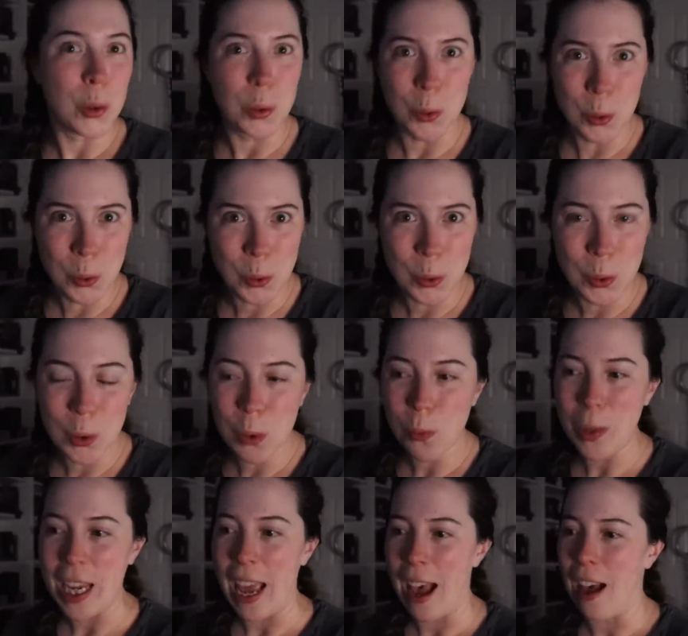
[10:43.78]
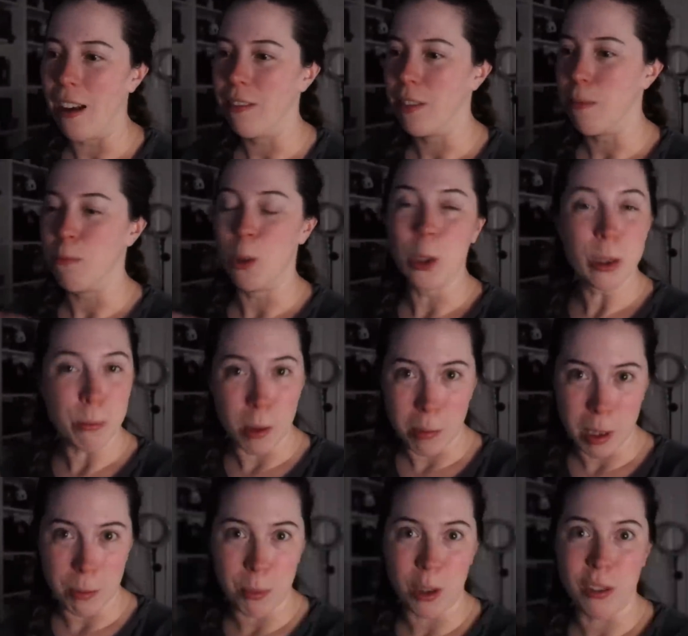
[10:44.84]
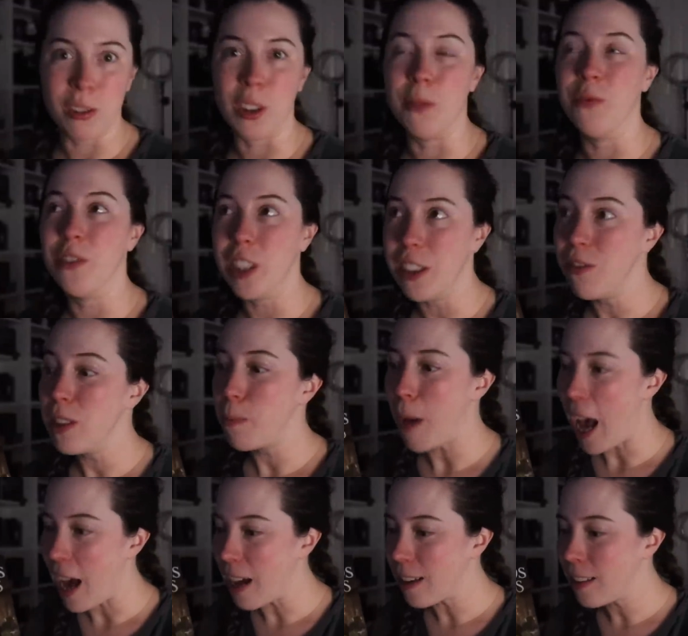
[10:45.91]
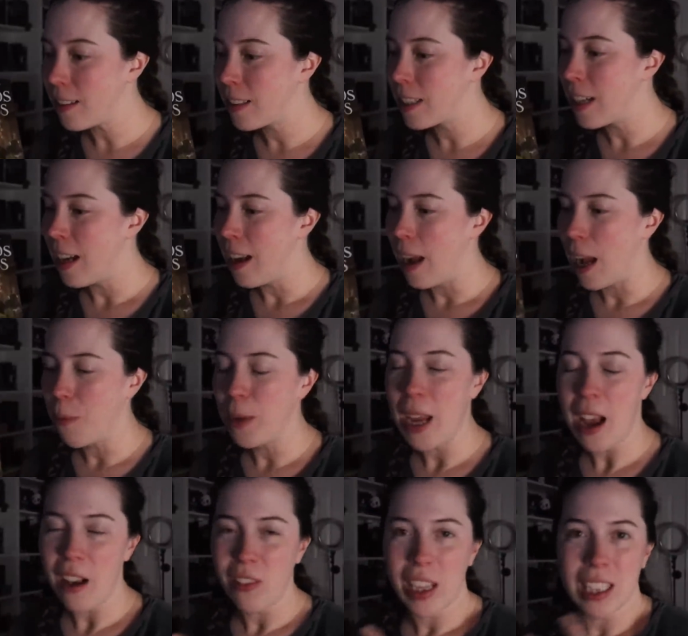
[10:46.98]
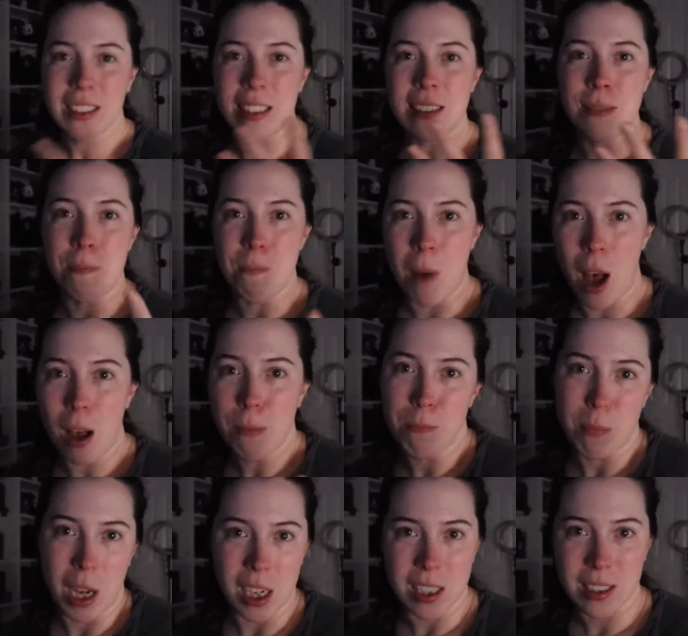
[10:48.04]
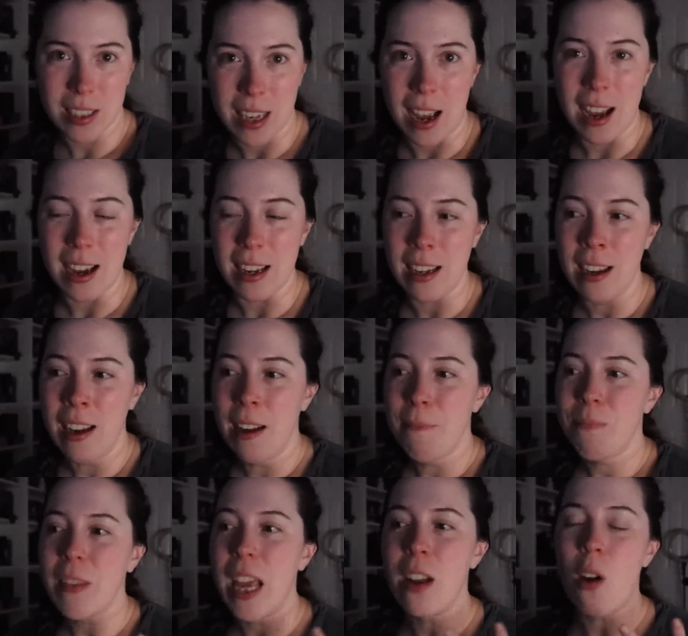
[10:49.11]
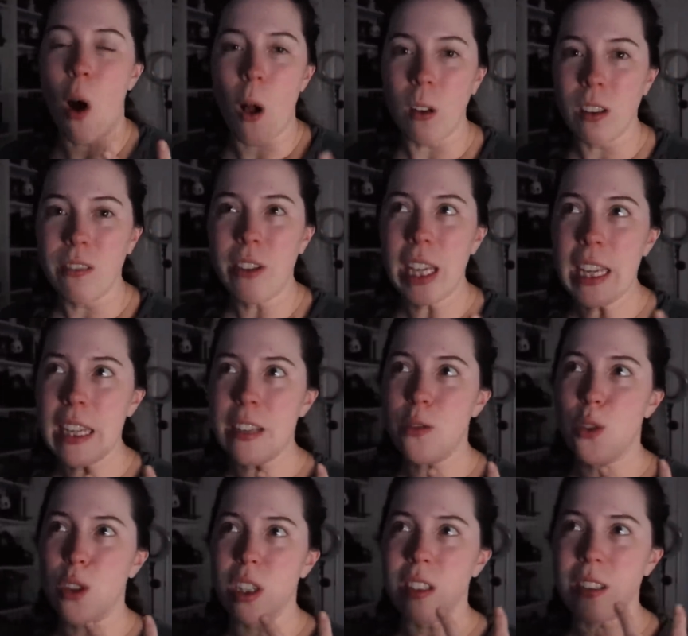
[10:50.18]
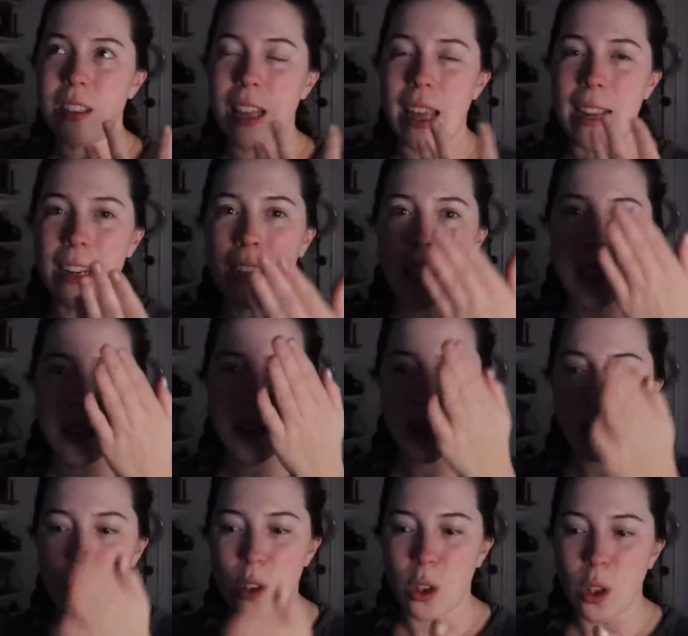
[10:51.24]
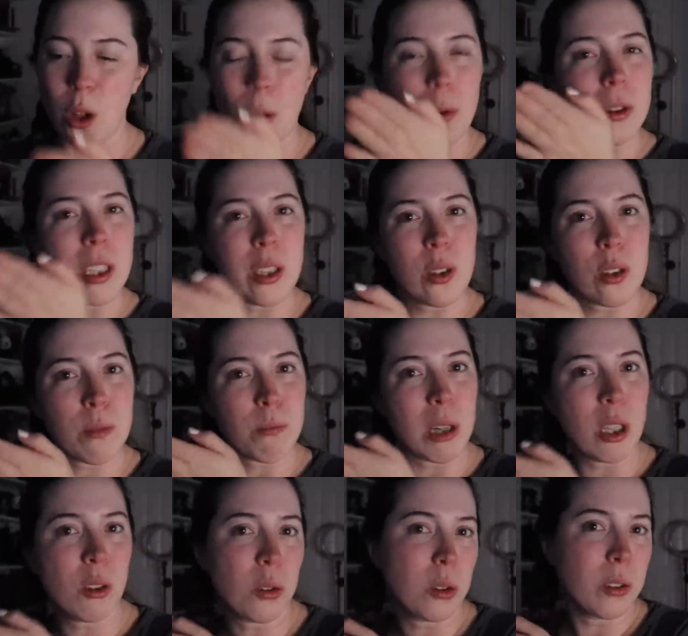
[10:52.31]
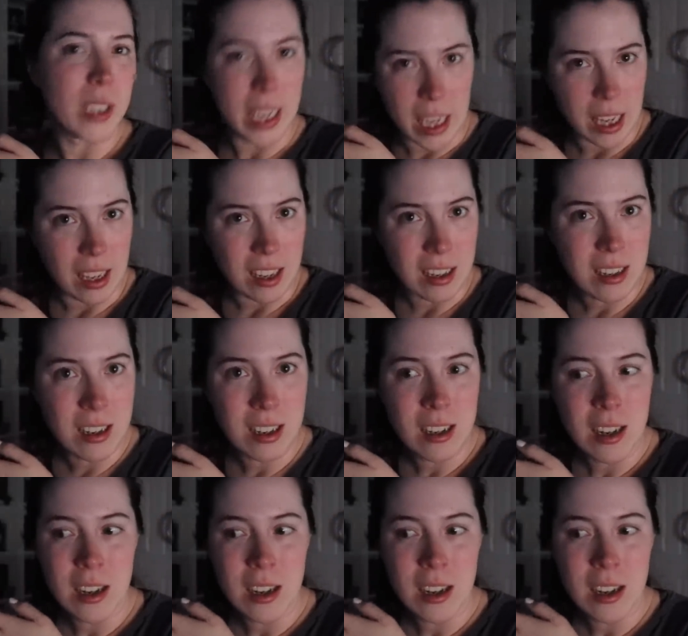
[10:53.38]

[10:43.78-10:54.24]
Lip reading: Ooh, we have multiple people from Viv's past, and we have like this mob boss guy, and all of it is just like slowly sprinkled in.